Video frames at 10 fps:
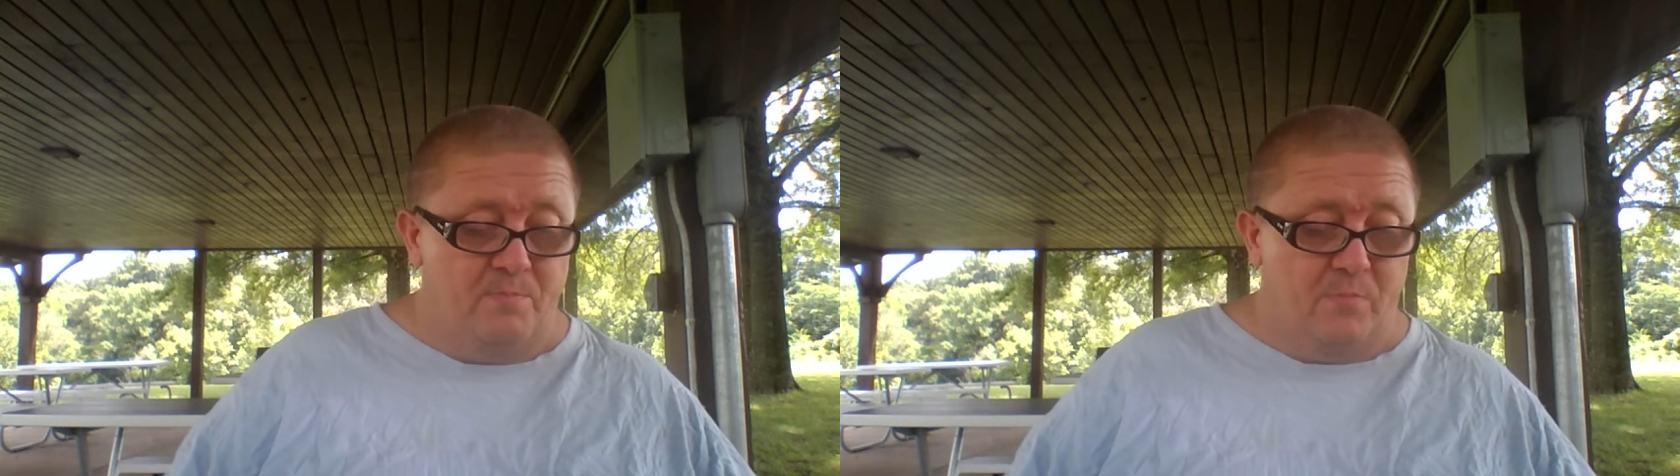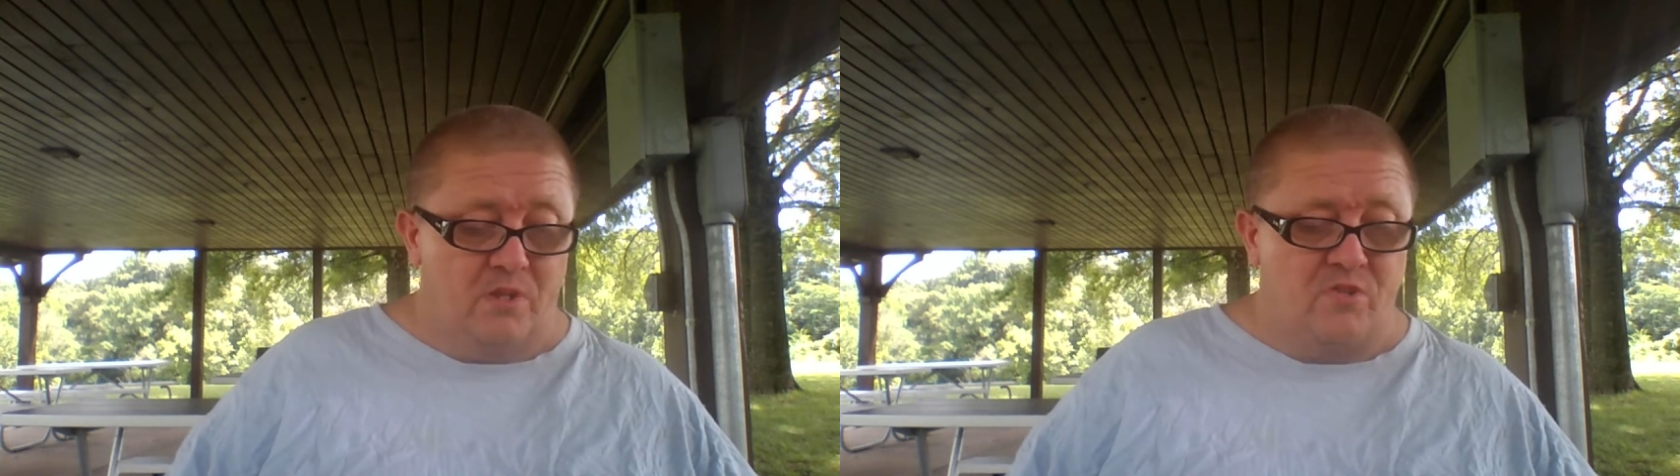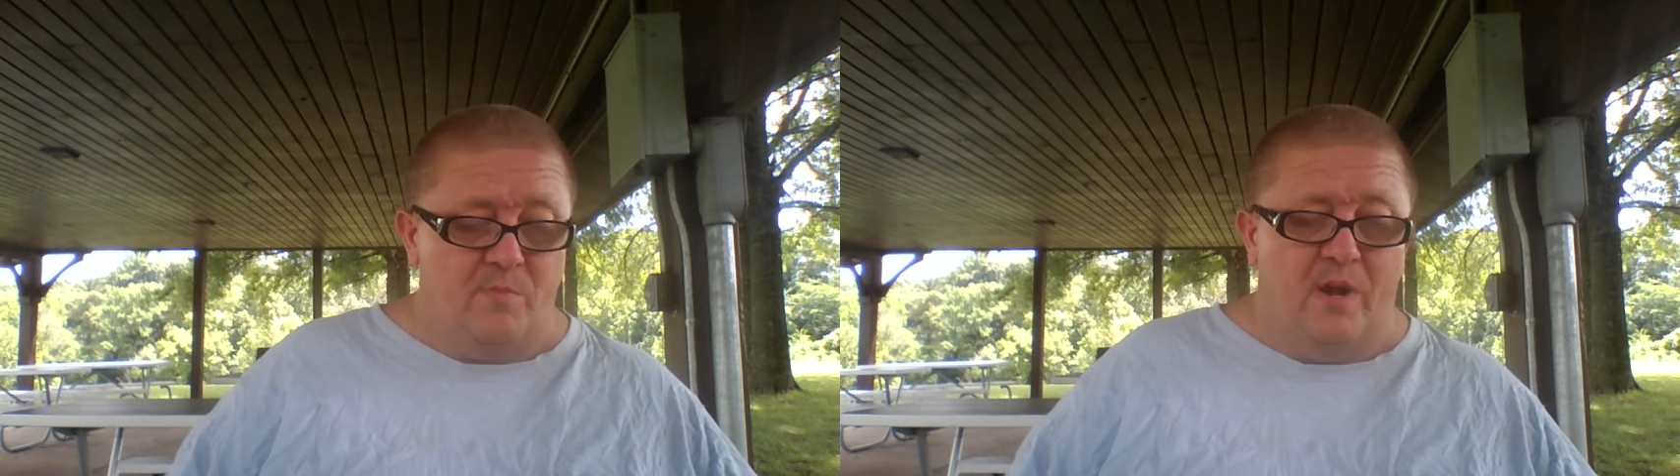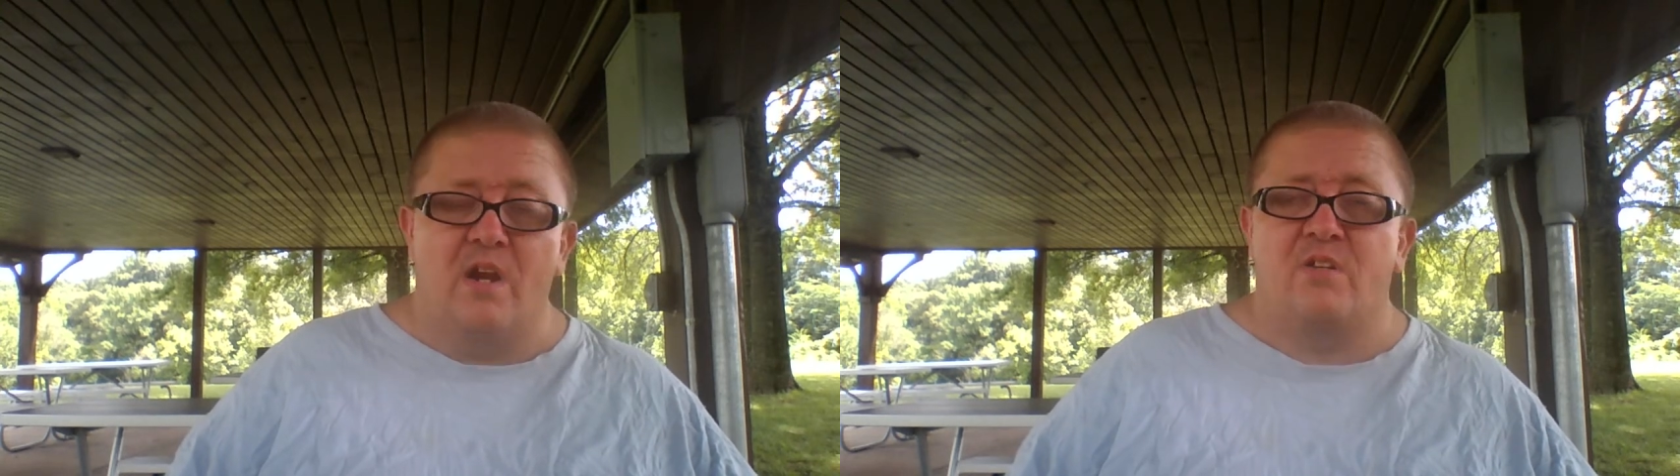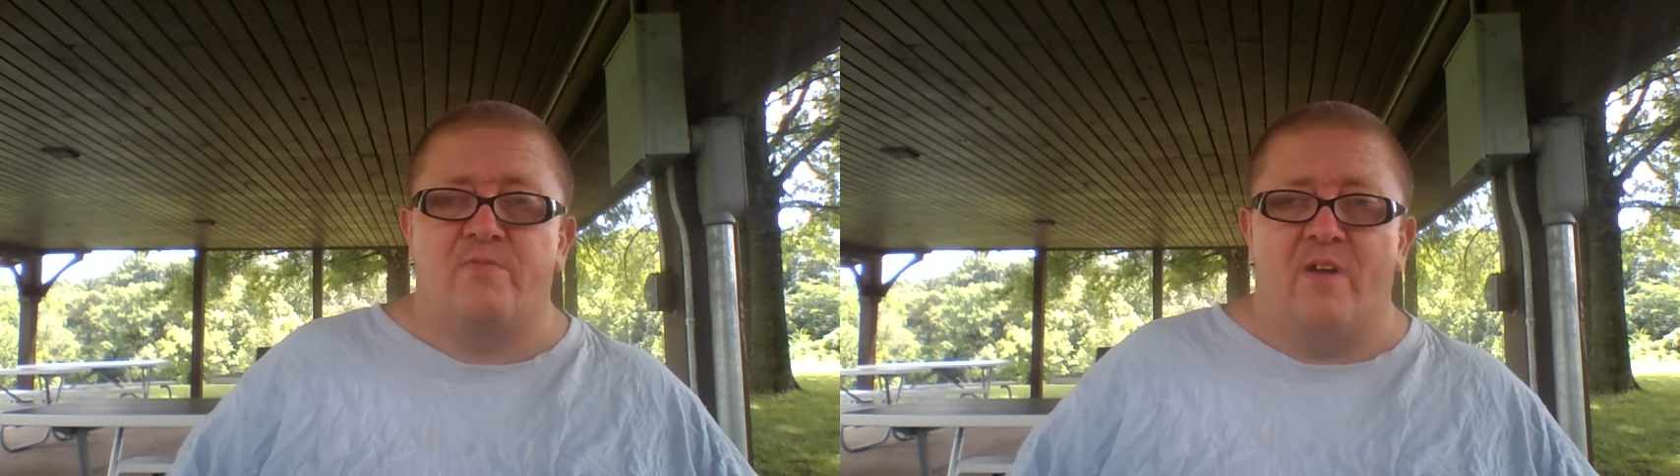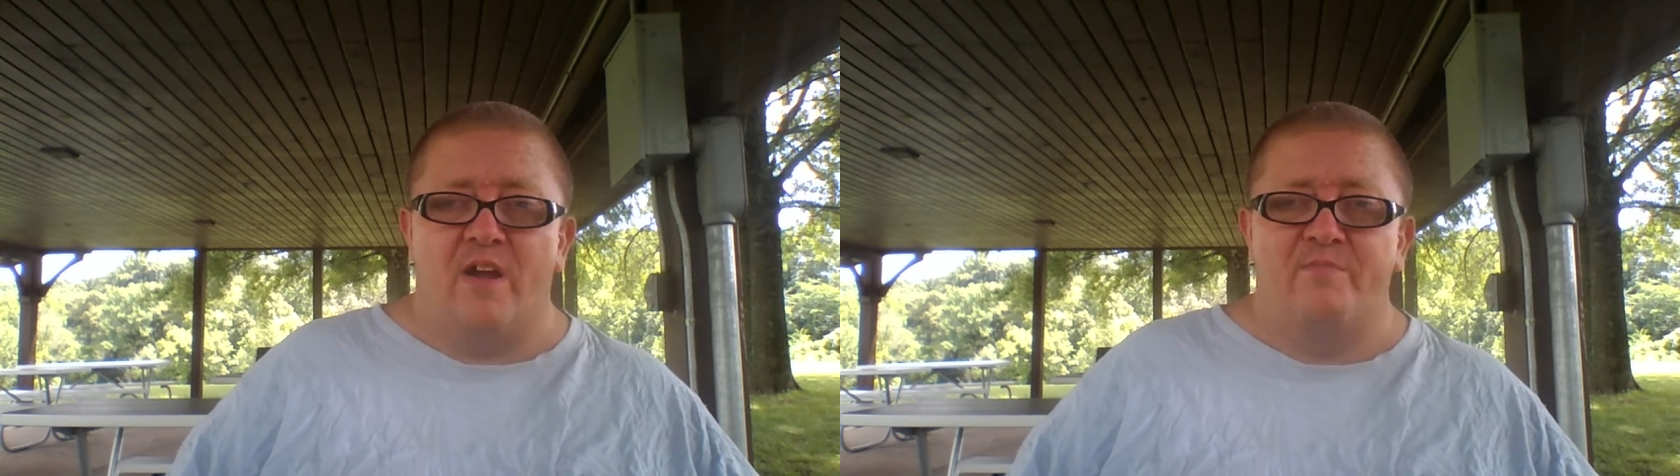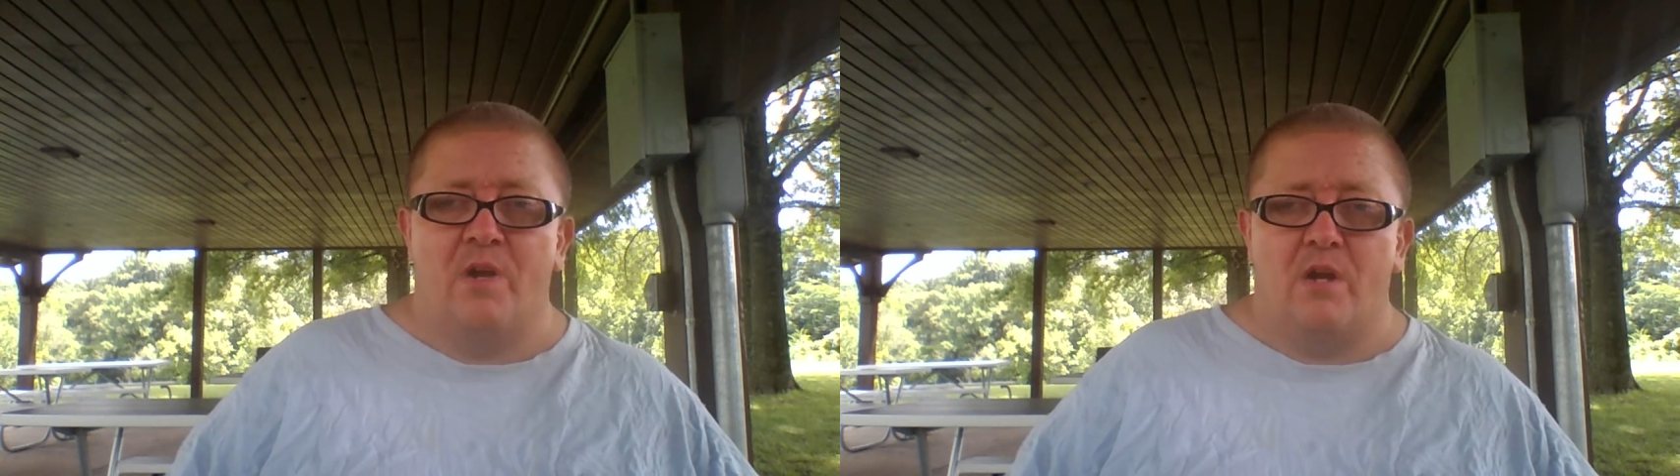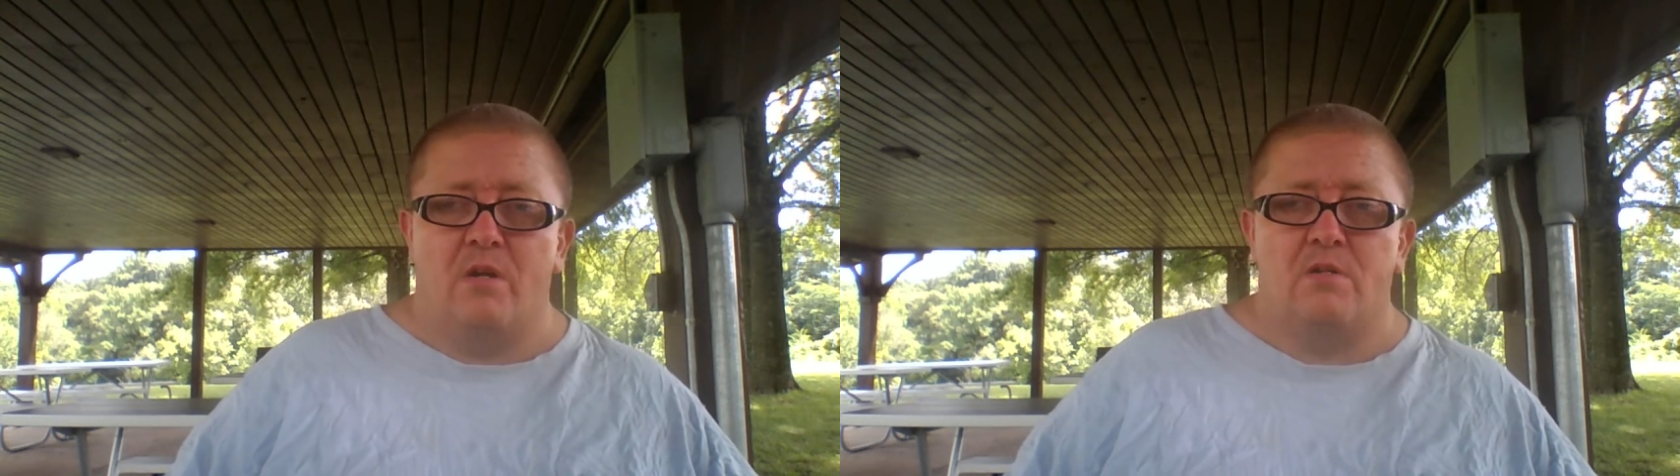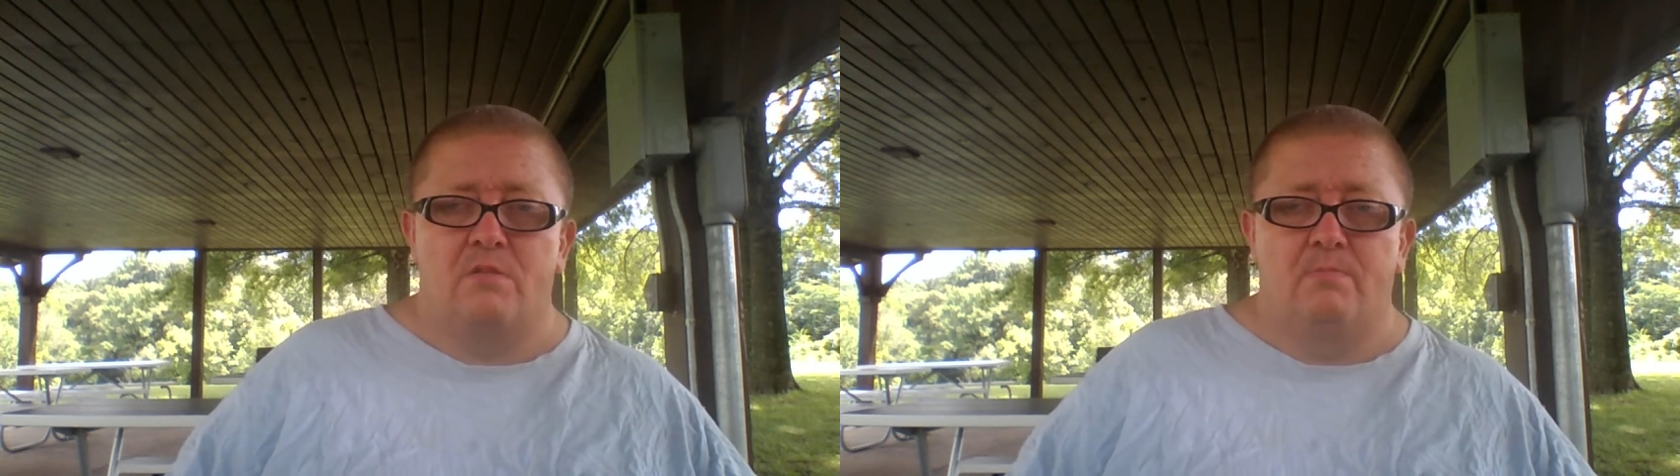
plus or minus 5 megahertz.